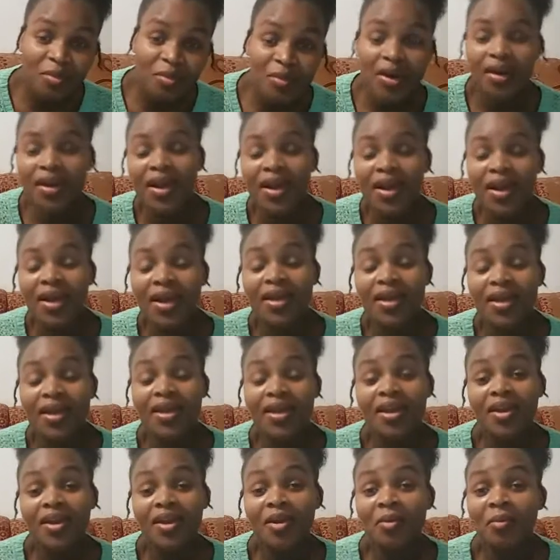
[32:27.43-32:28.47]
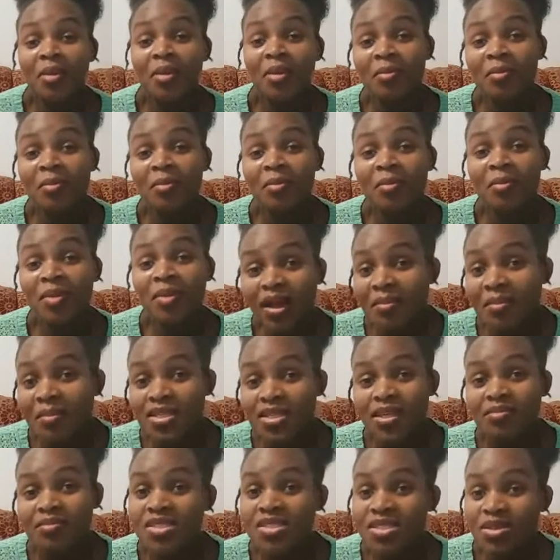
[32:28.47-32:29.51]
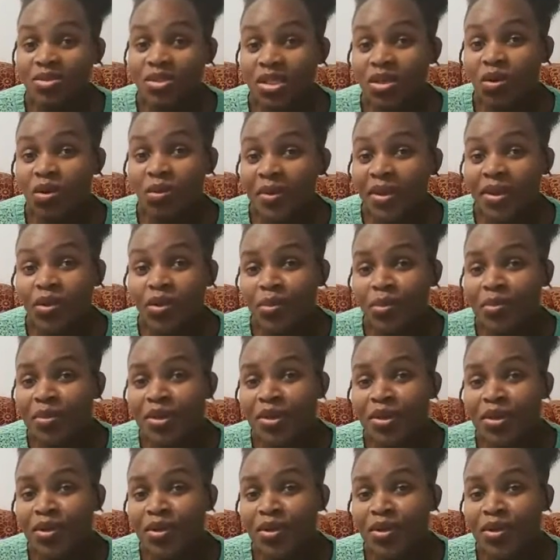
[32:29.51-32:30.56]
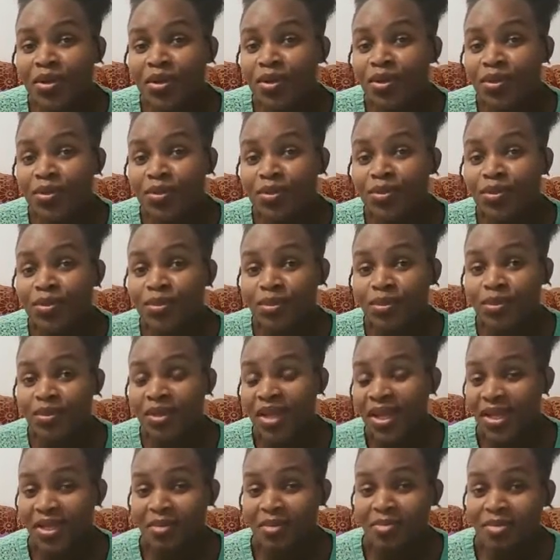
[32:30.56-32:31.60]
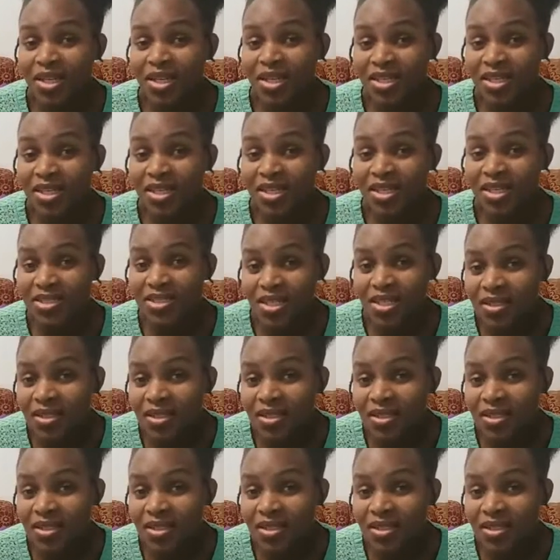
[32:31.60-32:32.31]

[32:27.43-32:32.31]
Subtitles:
And I remember calling him and say, Mr. Honey, come here, come here. Like he would have take little